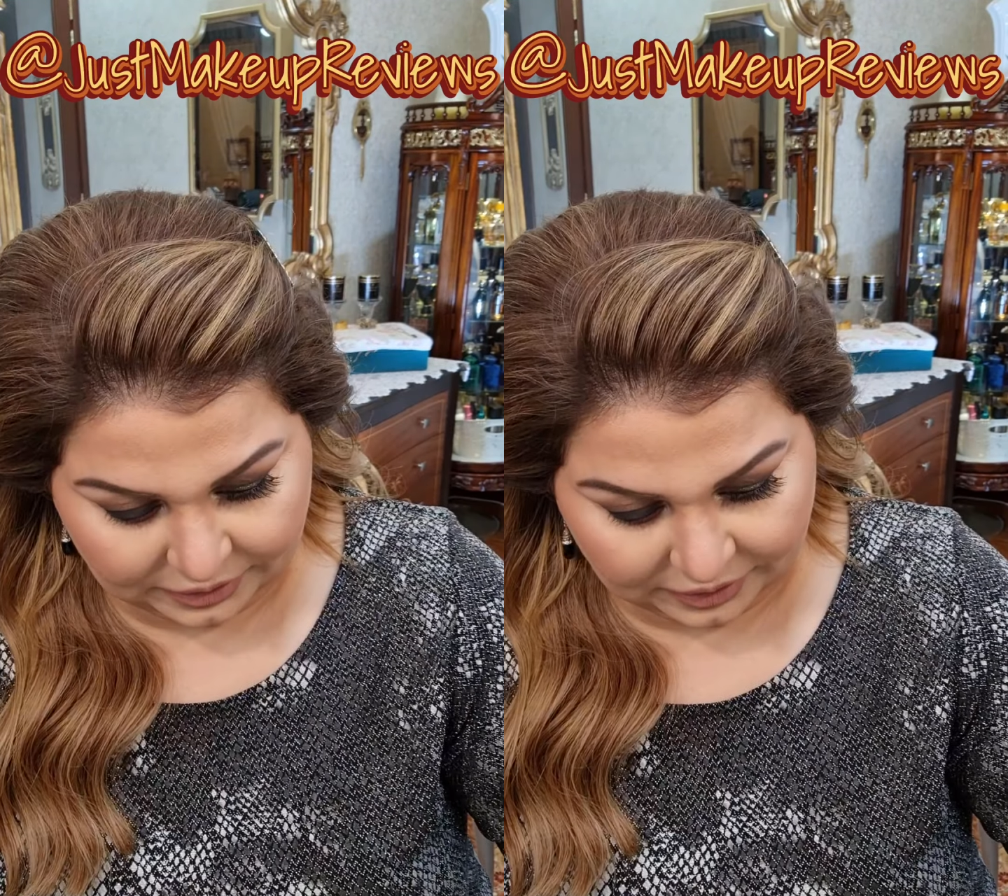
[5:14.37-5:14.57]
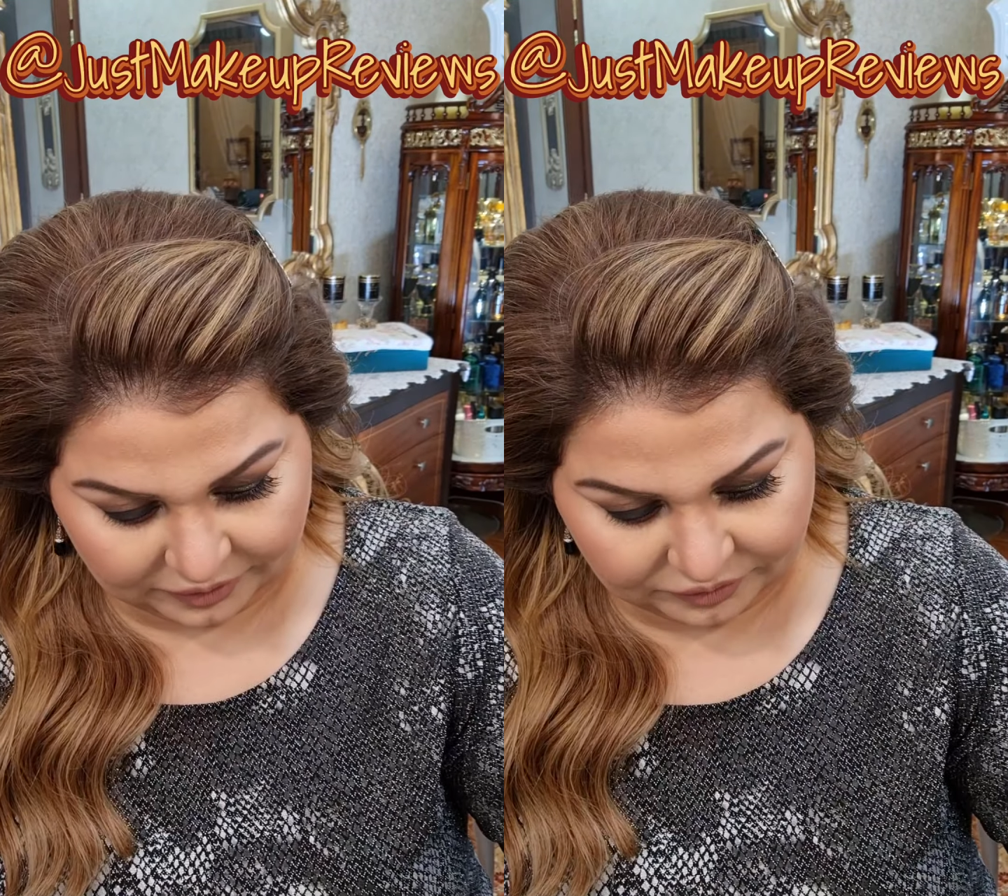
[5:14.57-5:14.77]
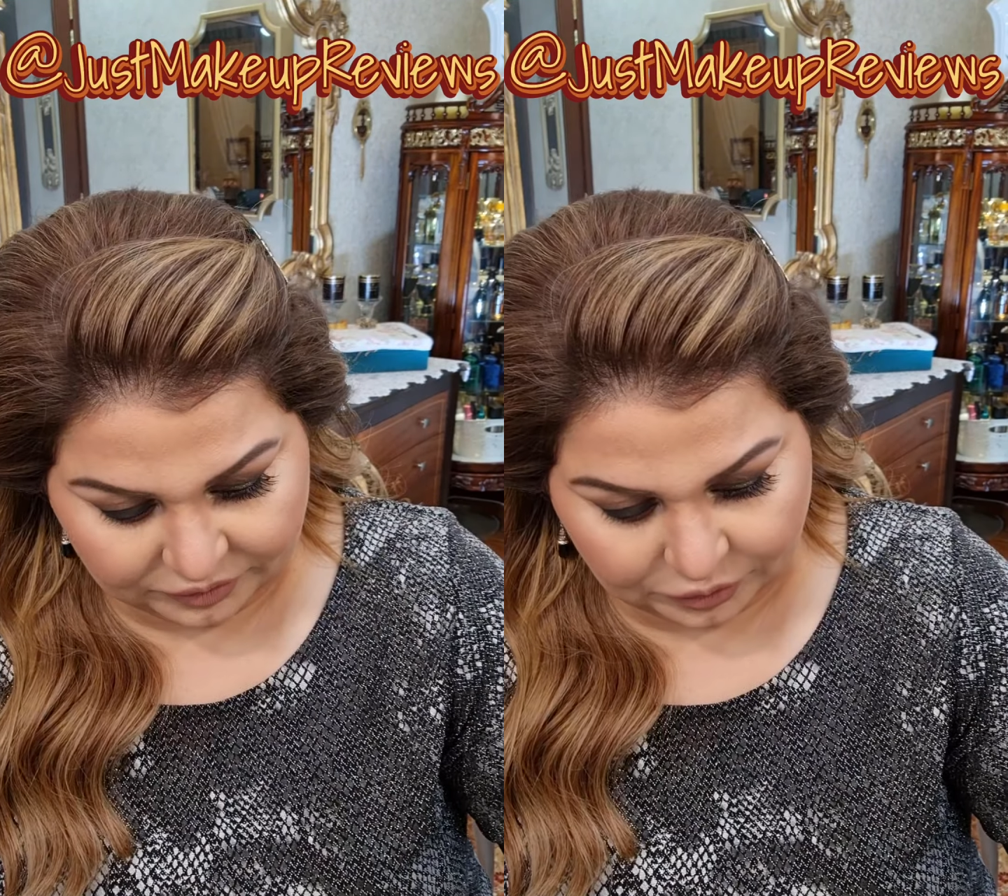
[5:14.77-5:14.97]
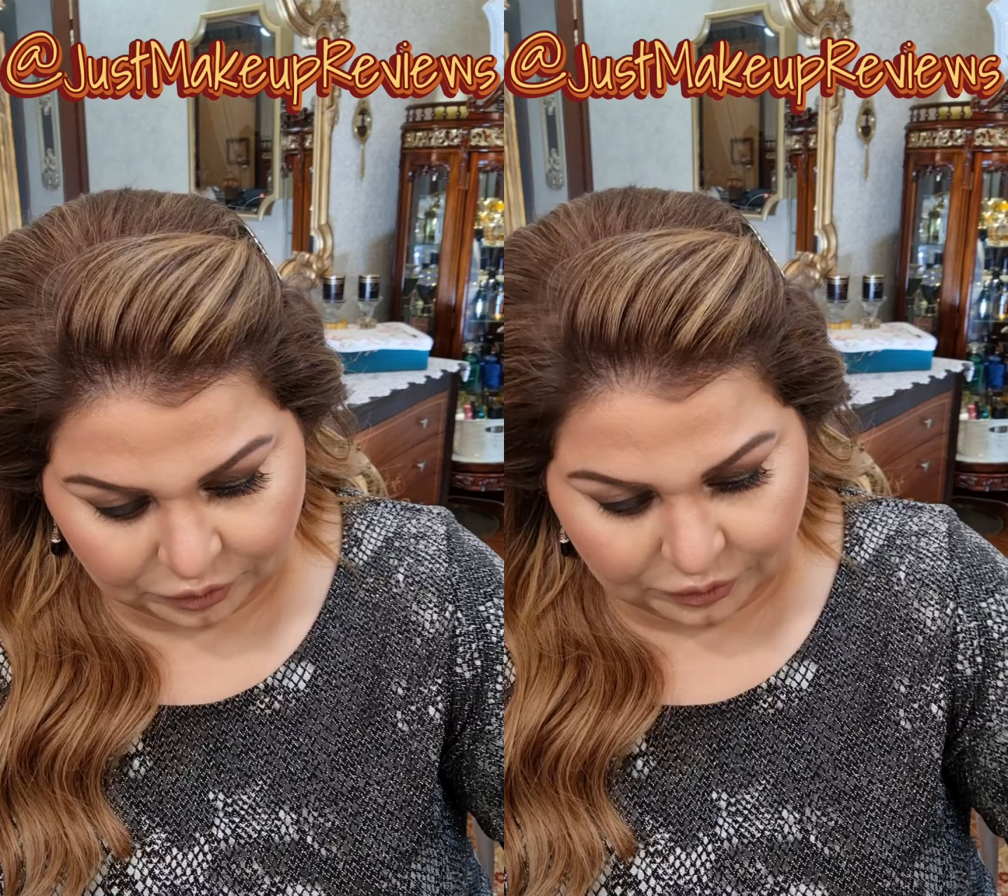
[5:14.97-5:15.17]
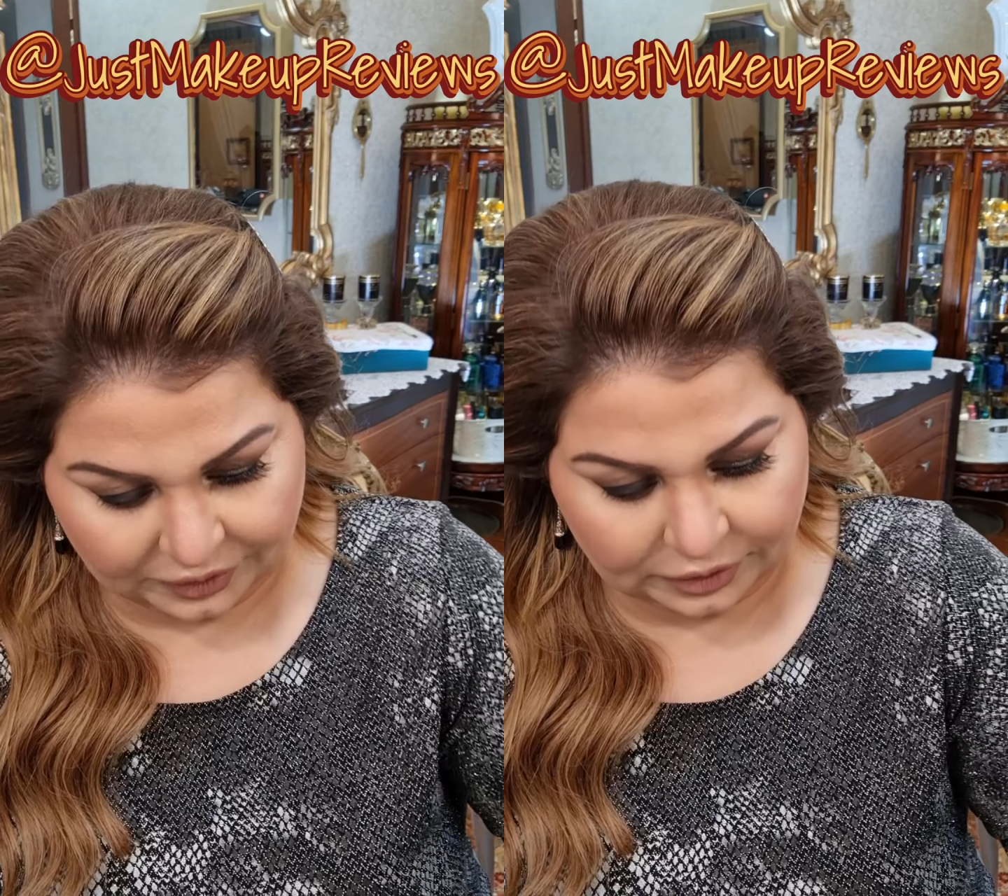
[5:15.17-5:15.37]
I will
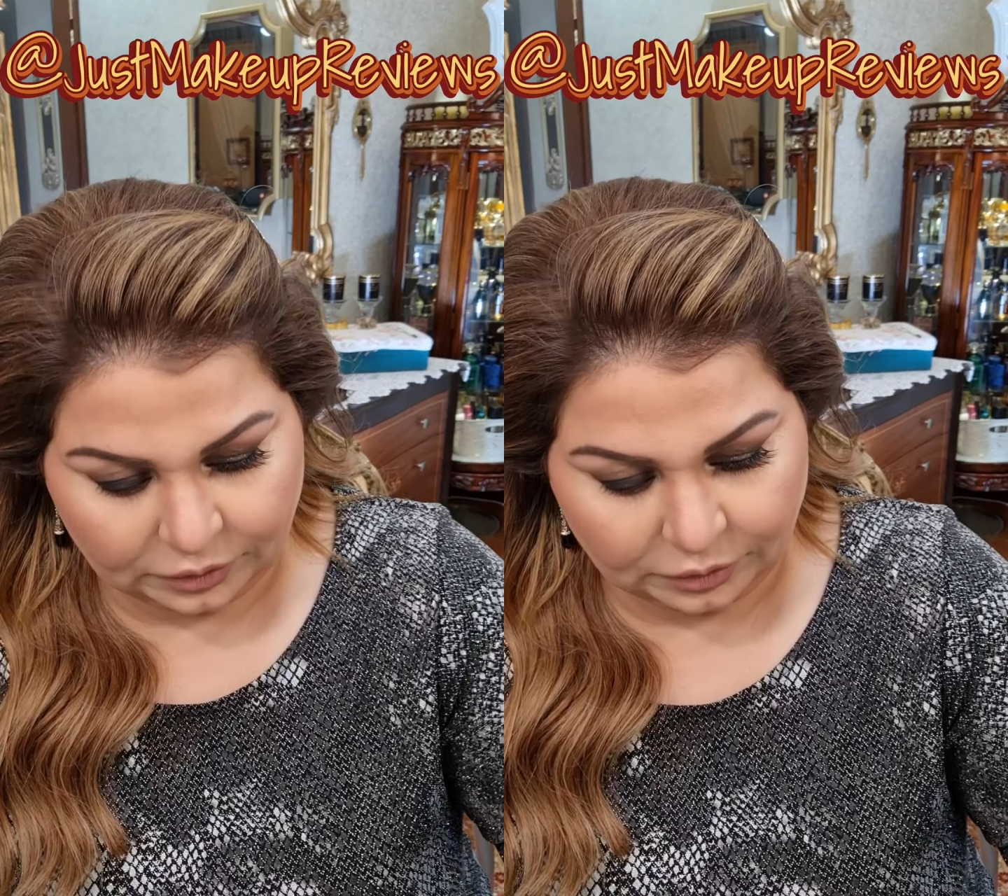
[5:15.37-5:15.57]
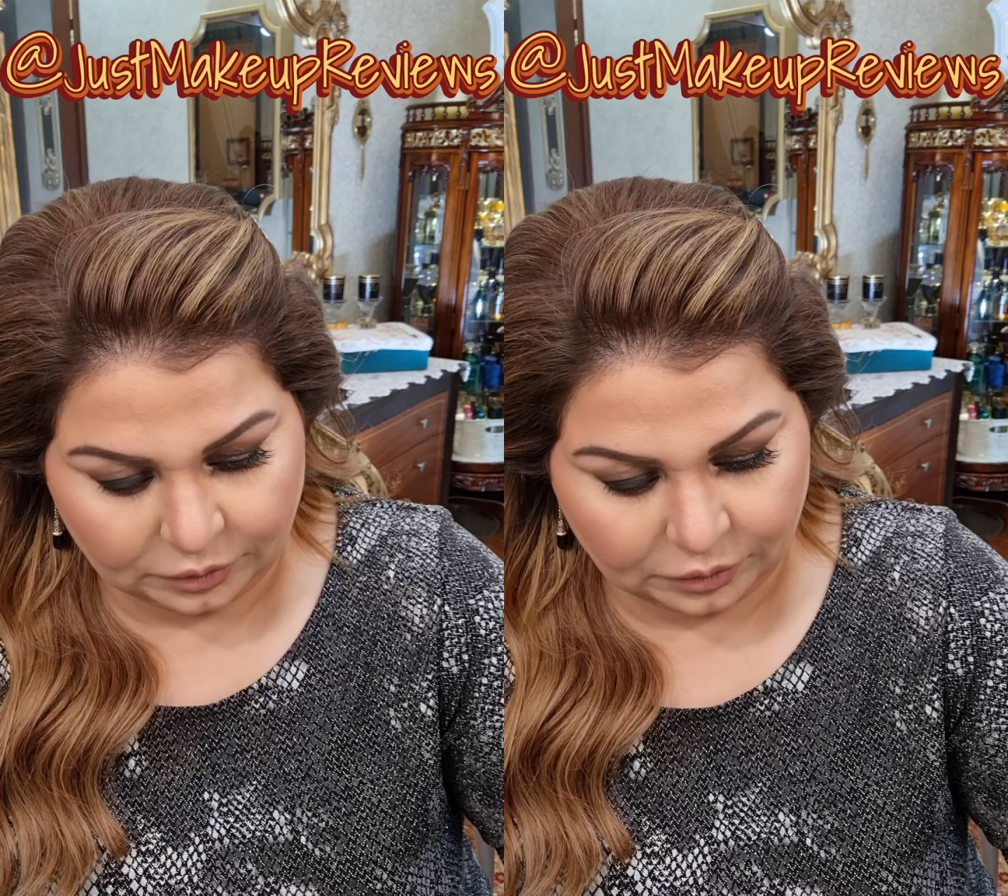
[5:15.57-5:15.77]
go in